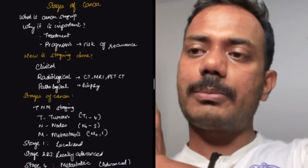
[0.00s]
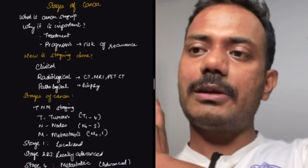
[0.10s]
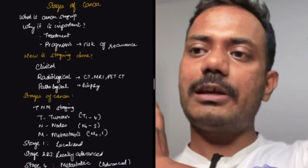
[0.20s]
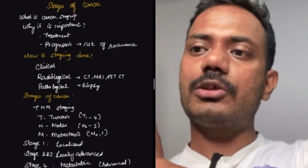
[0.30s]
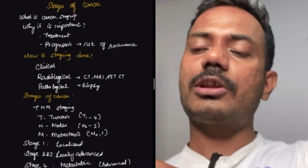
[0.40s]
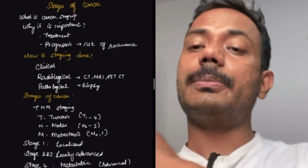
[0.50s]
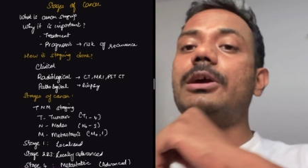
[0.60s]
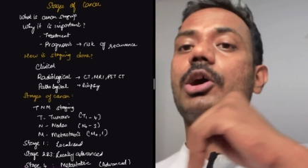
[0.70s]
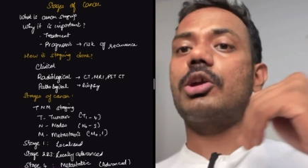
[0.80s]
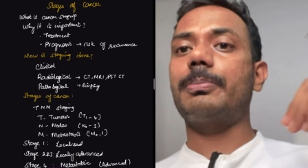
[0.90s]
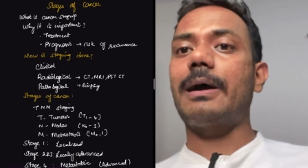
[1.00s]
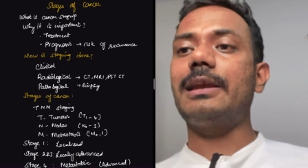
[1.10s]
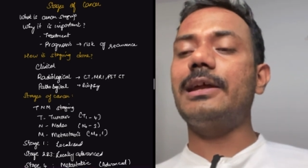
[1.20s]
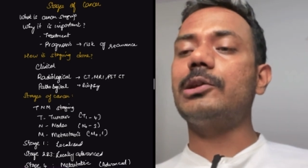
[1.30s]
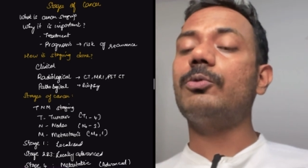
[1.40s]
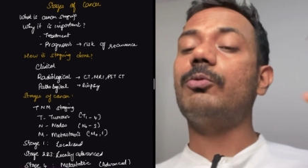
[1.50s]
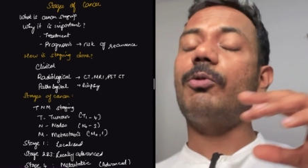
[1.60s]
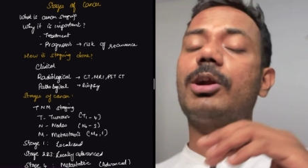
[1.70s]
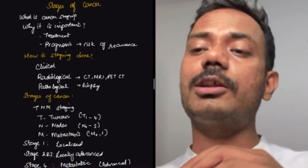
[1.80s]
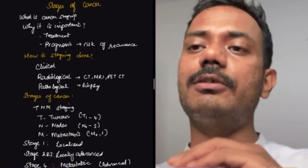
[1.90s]
radiotherapy or palliative,
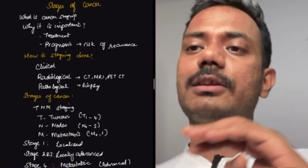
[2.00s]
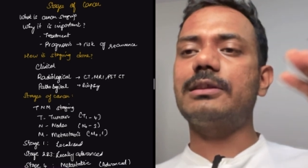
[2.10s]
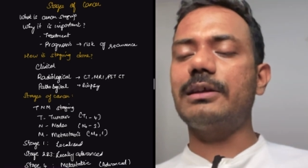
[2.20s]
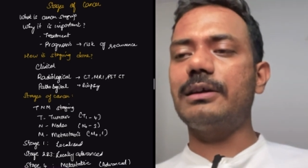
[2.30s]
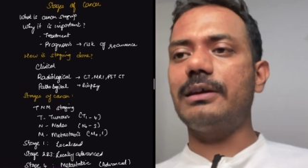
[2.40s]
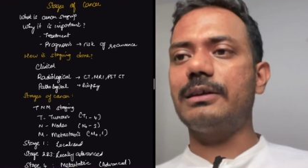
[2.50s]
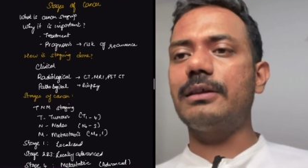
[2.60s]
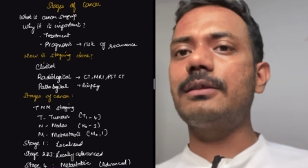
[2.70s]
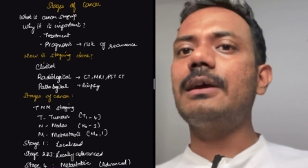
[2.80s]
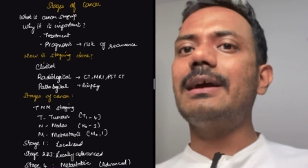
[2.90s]
whatever the thing it is